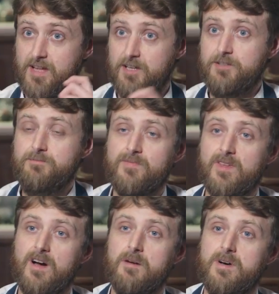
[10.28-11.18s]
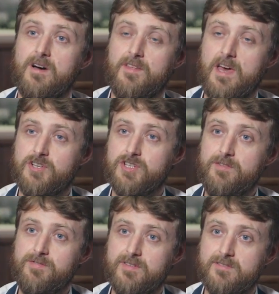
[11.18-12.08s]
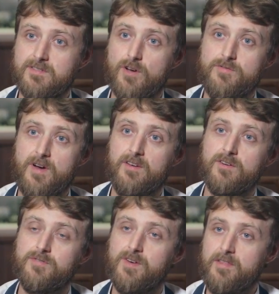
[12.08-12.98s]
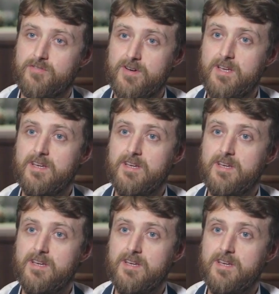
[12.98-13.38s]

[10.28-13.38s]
Kanja. I'm the head chef and co-founder of Flat 3.